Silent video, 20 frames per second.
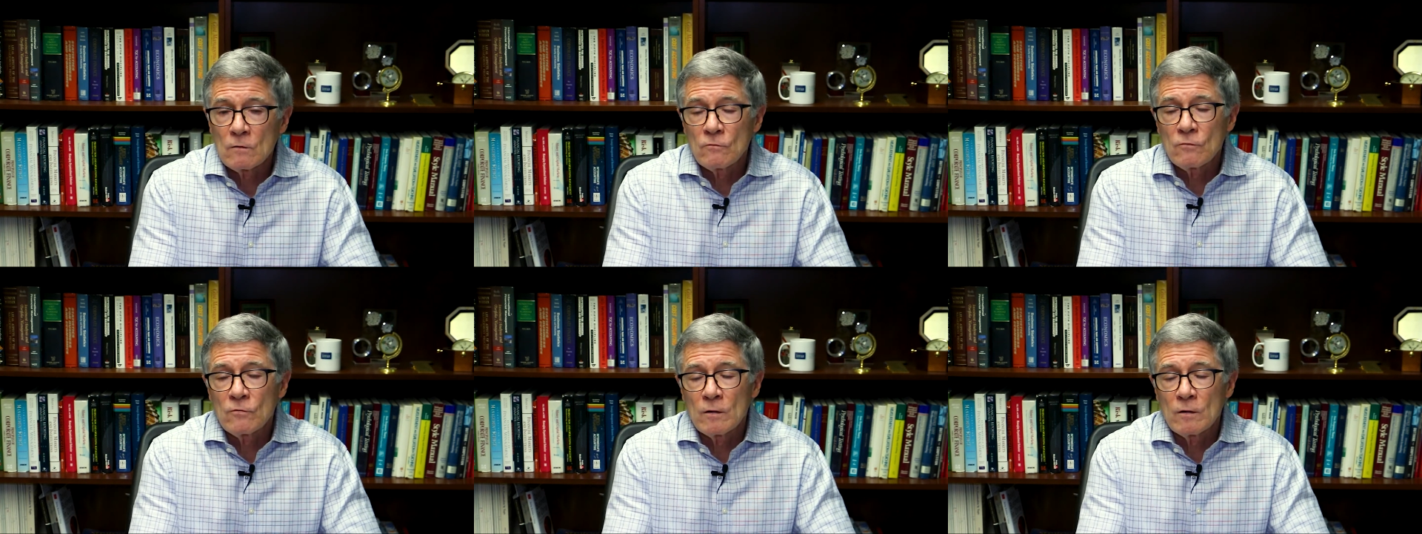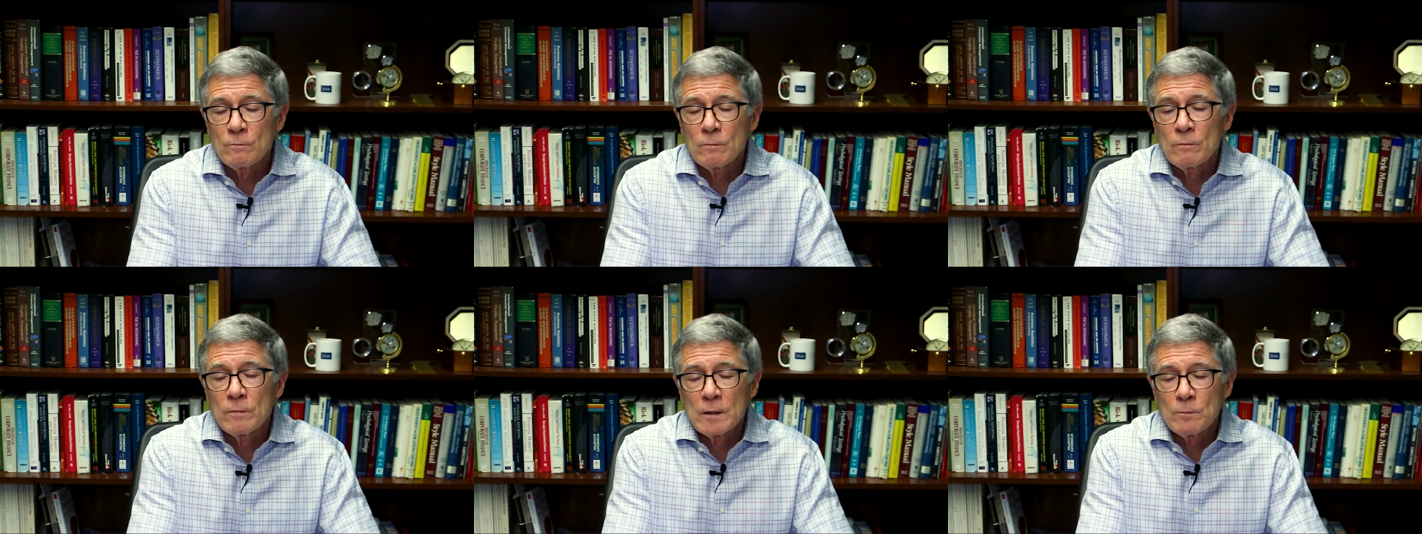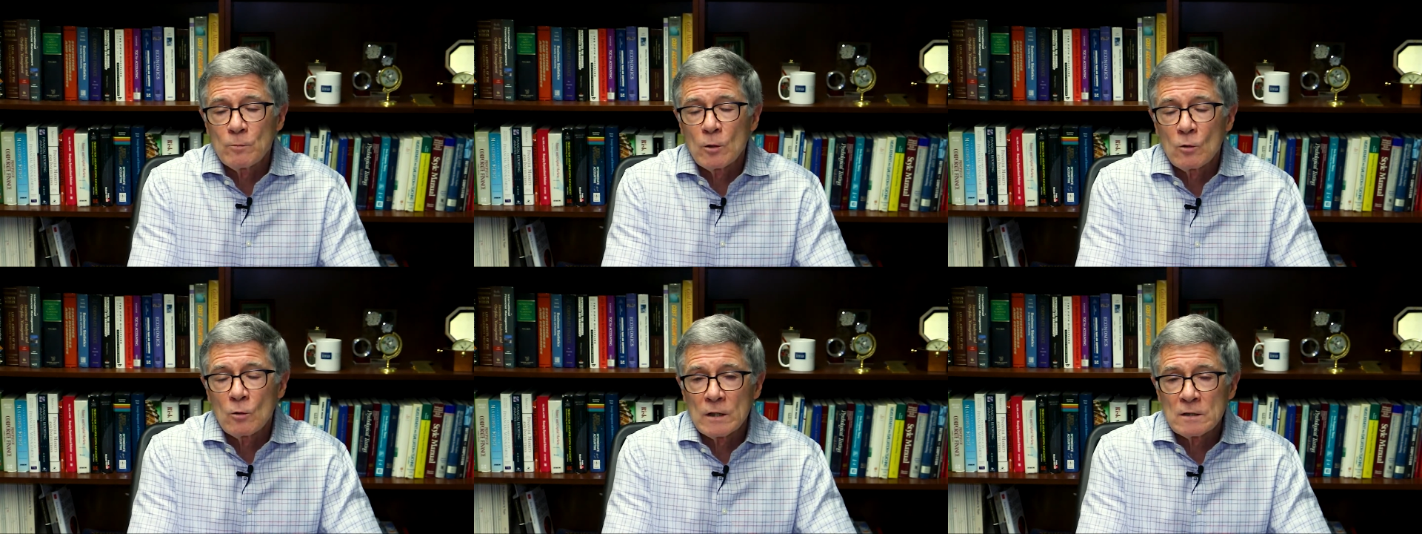from
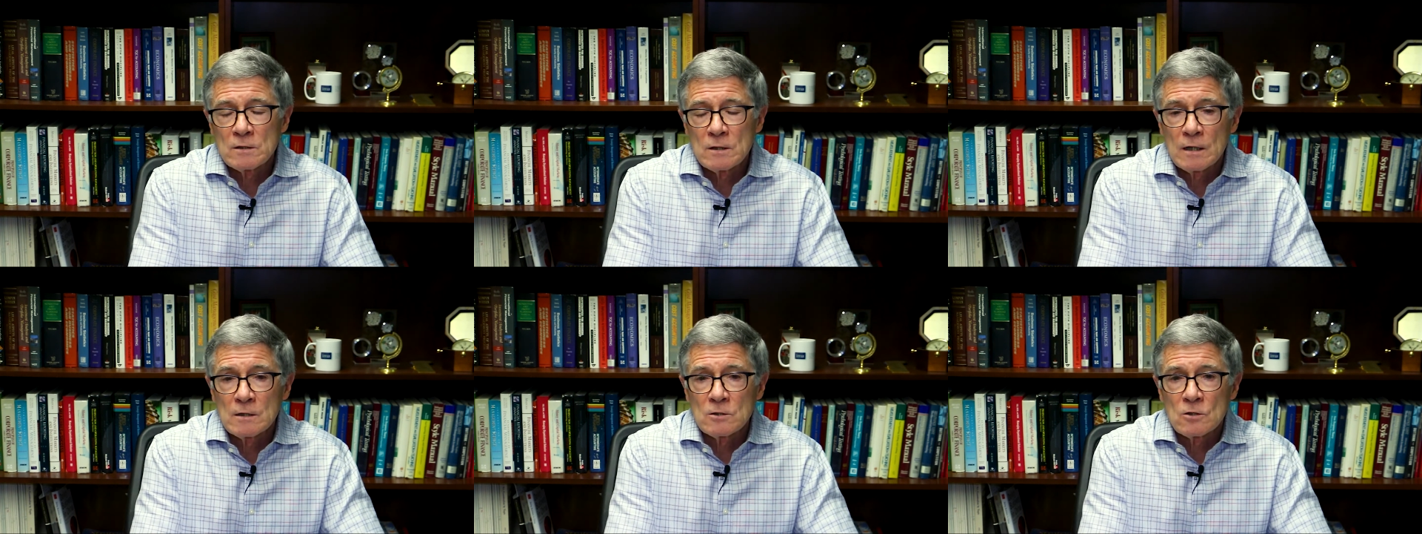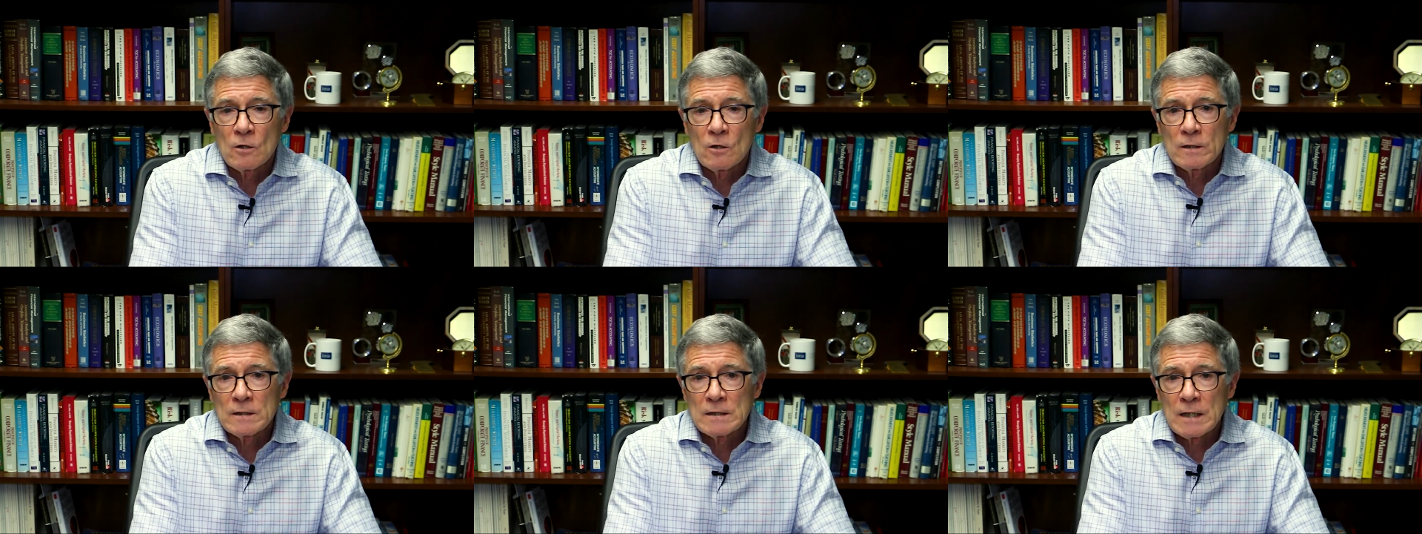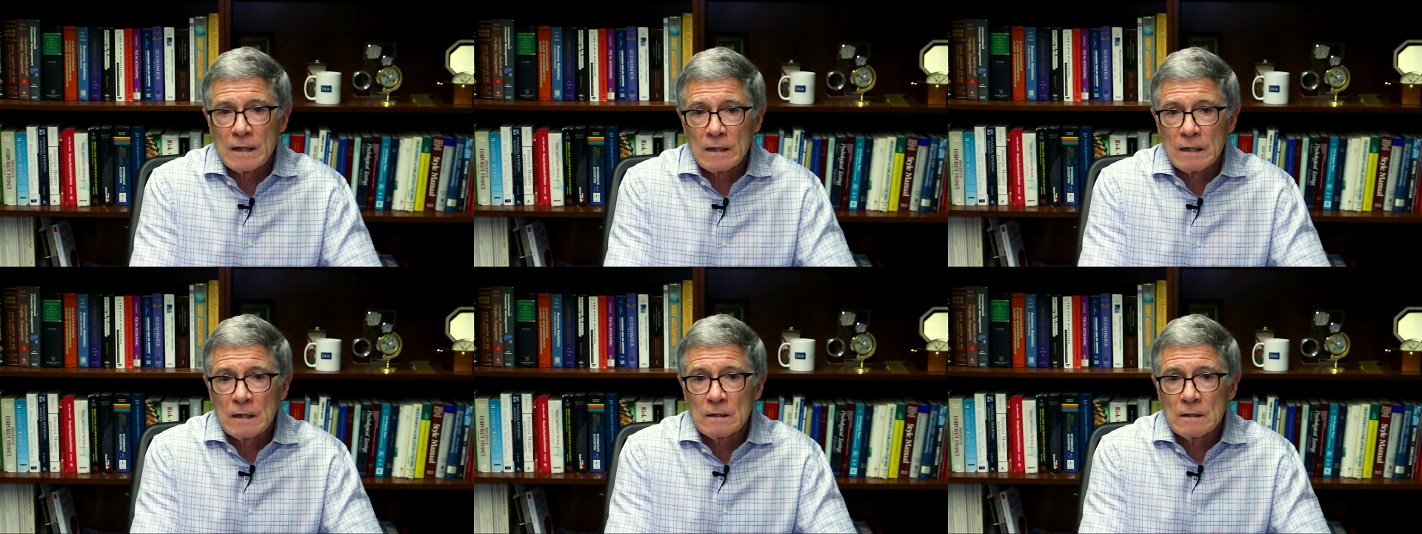people as they start
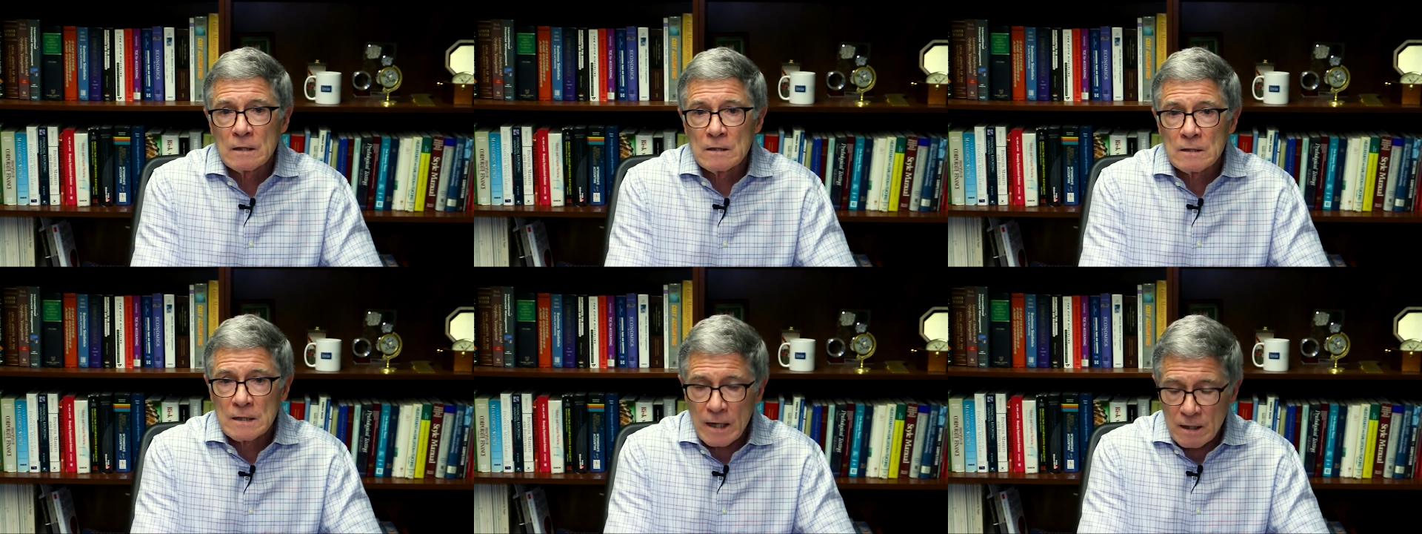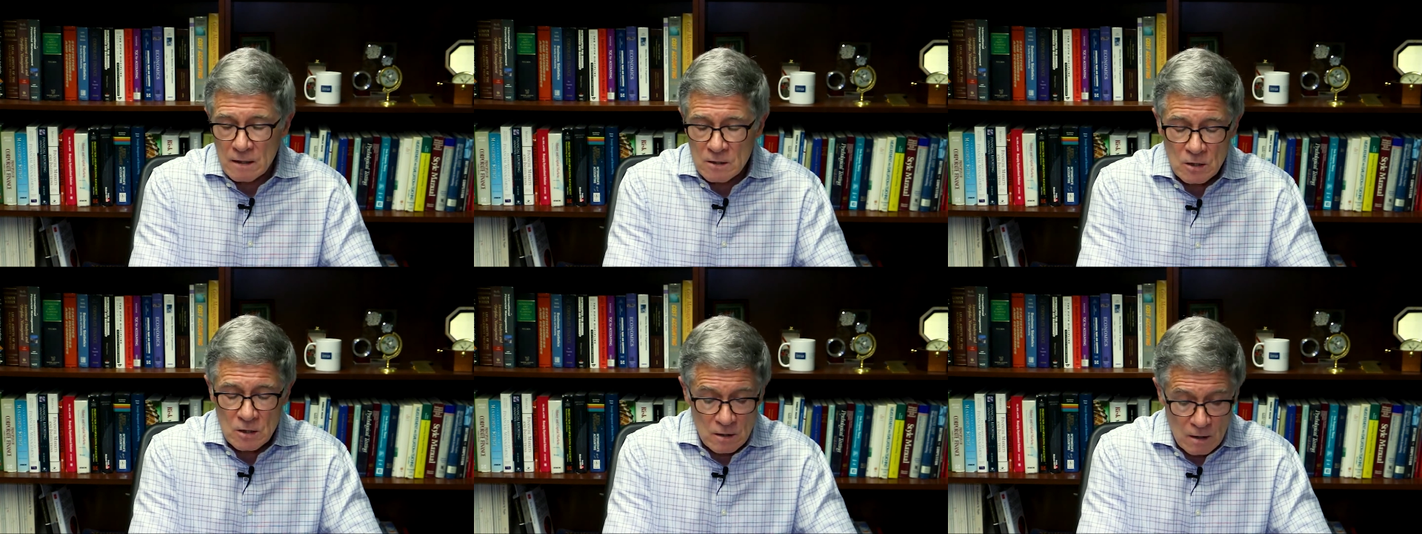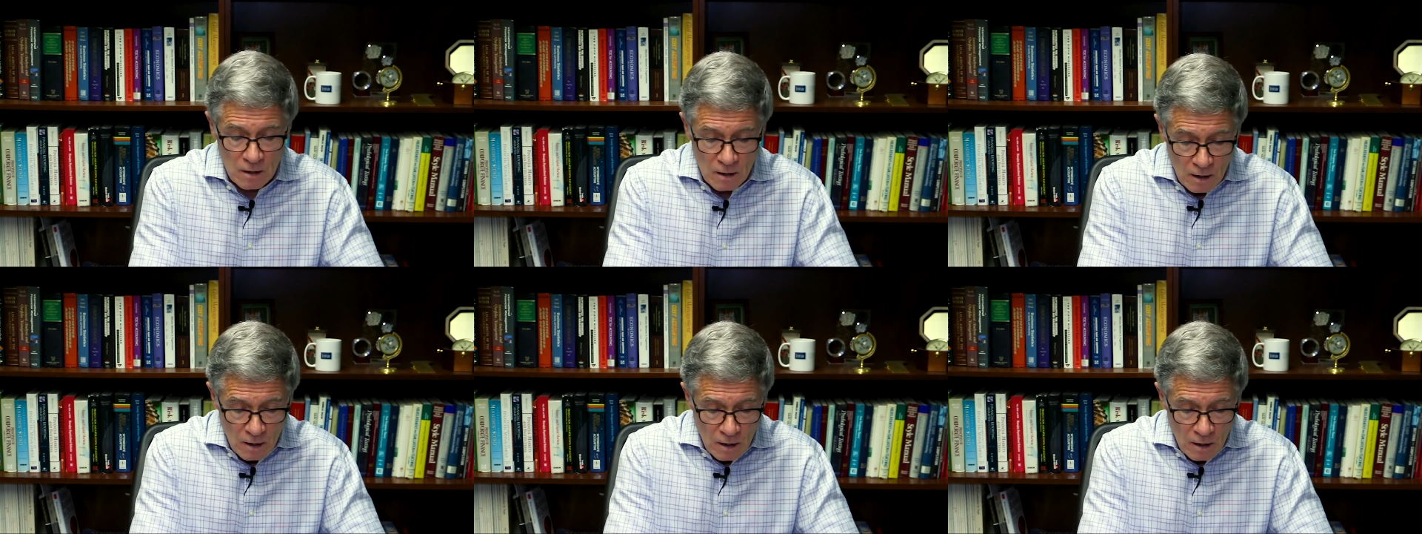taking the test.